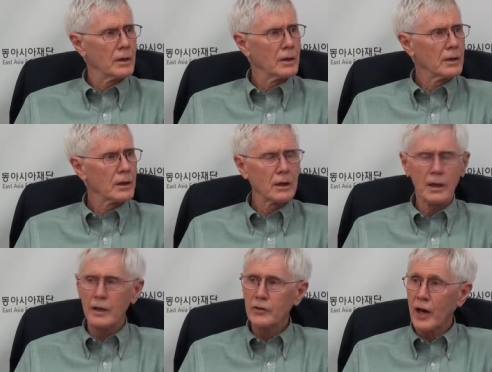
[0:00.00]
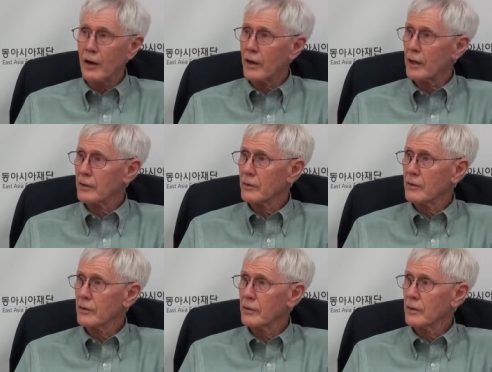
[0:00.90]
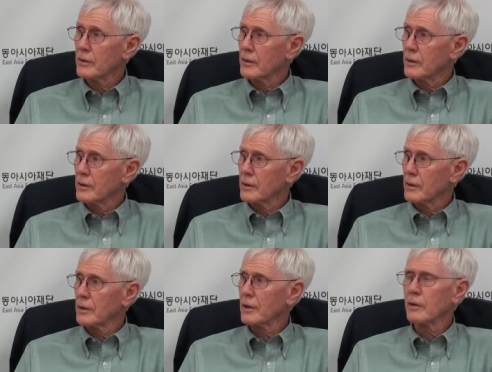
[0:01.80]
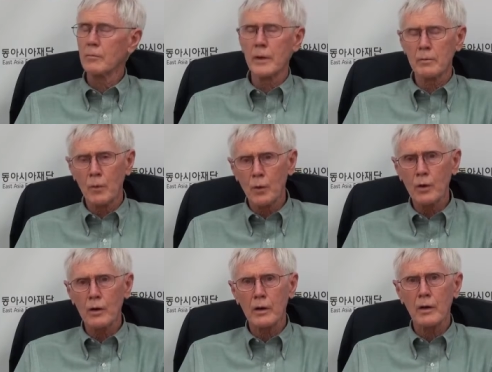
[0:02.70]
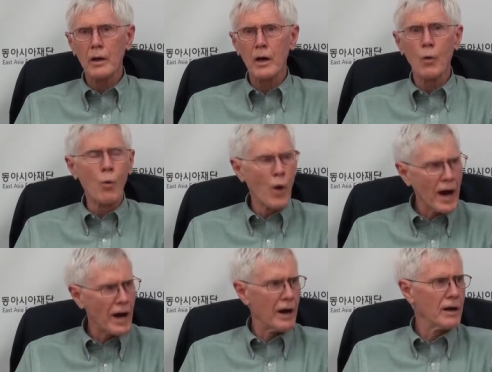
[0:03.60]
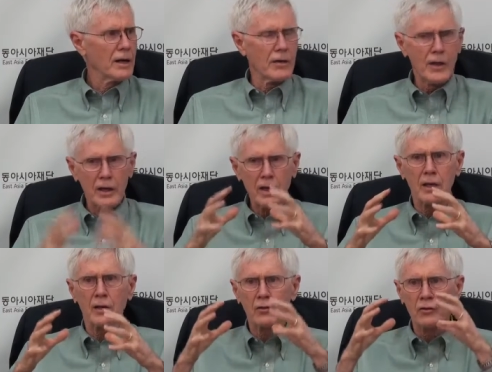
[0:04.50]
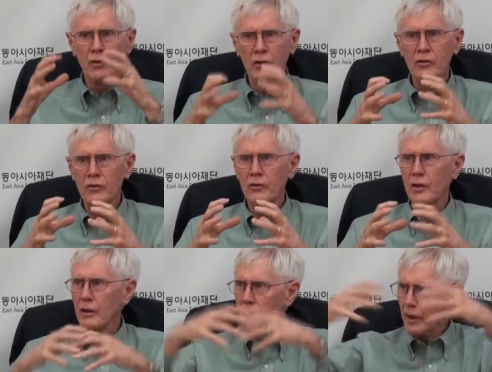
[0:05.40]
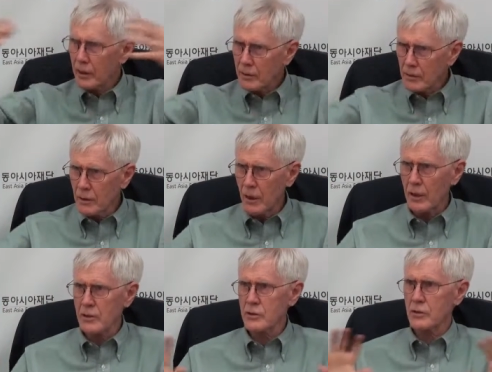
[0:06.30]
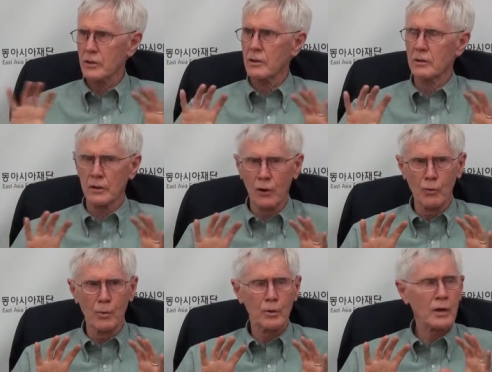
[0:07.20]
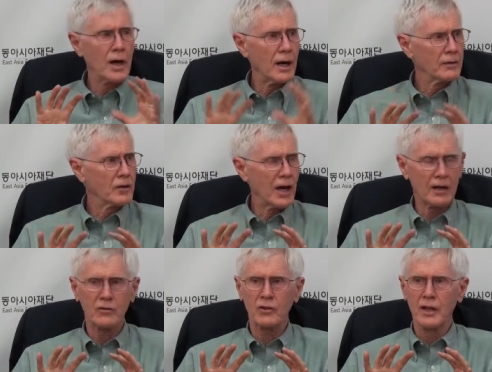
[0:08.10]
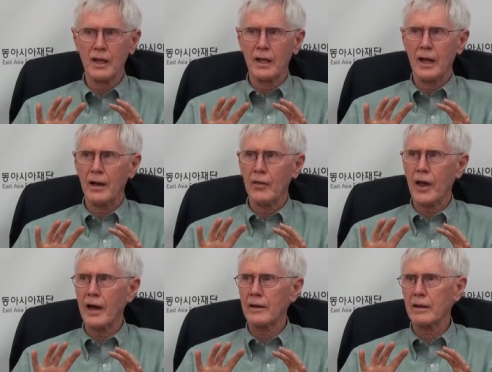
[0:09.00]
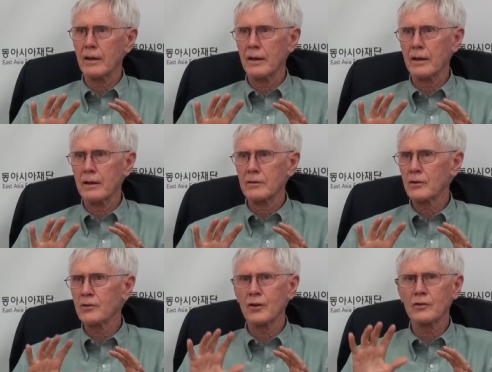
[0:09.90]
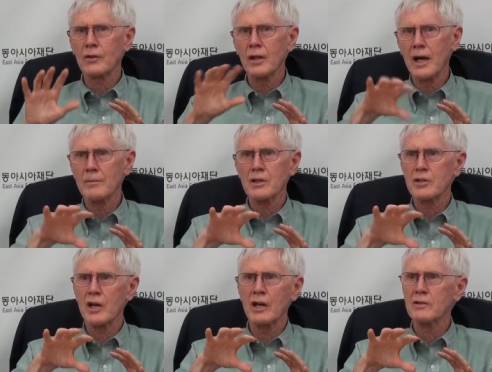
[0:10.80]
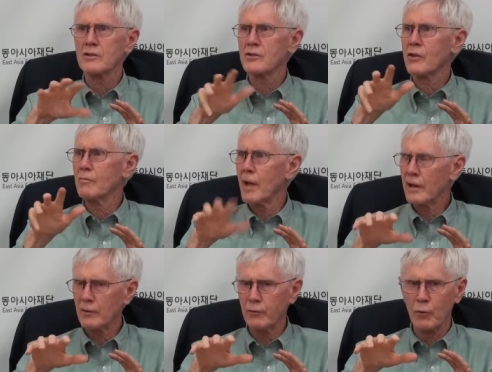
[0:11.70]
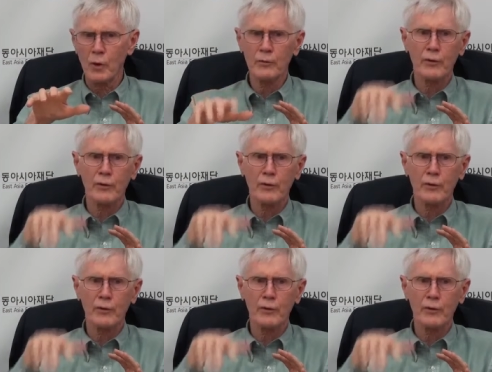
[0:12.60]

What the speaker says: a little less arrogant, a little bit more aware that it exists in a larger global context, and that just as climate change is the metaphor